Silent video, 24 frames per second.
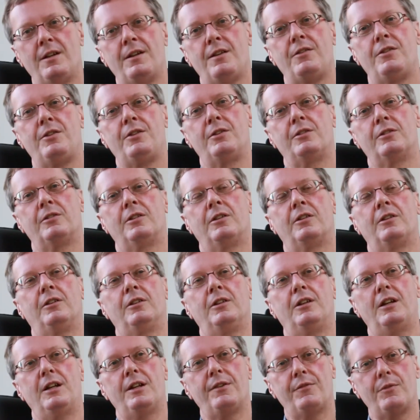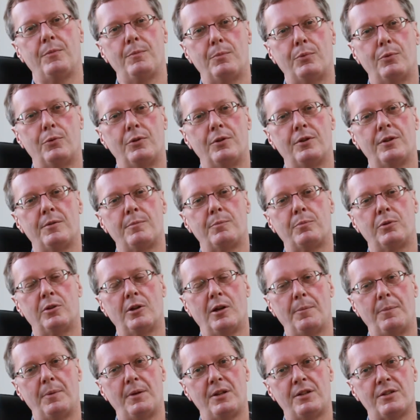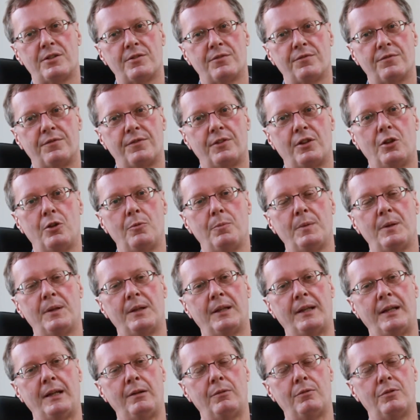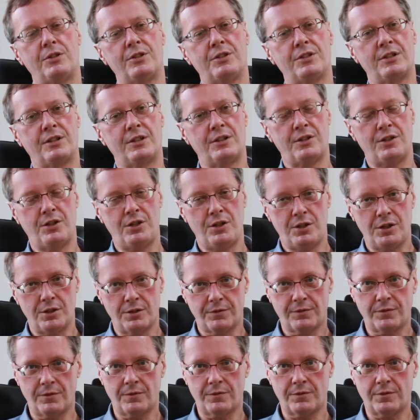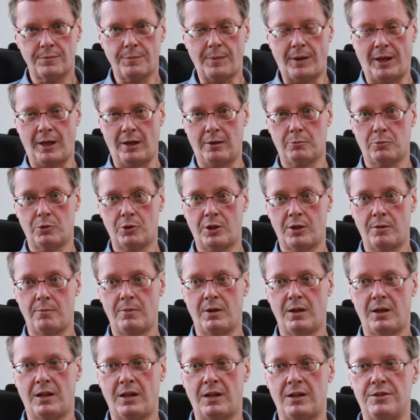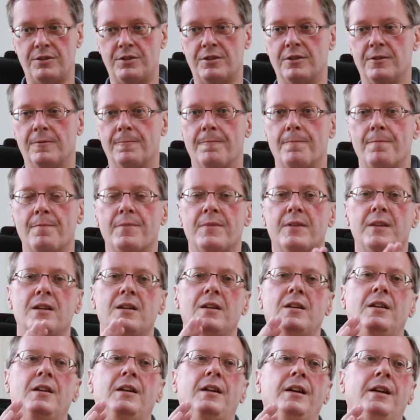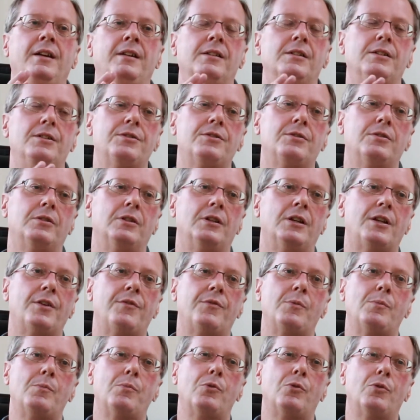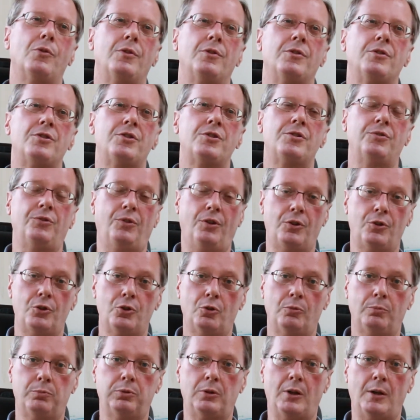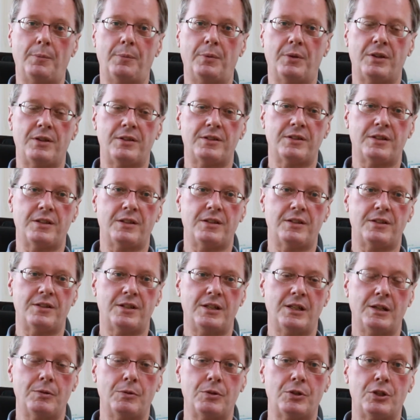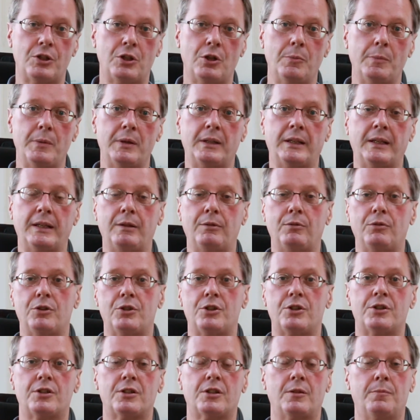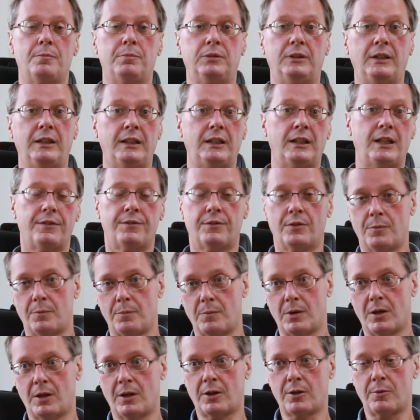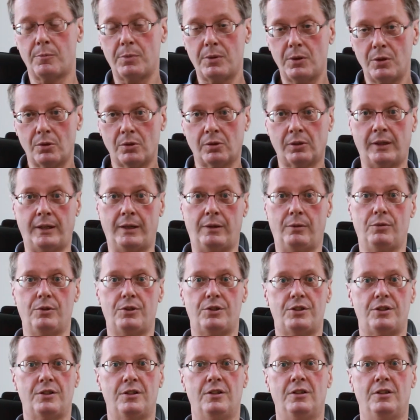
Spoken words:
There are a lot of important properties of human language that are different from animal communication, and also a lot of important structural properties that distinguish human language completely from a computer language.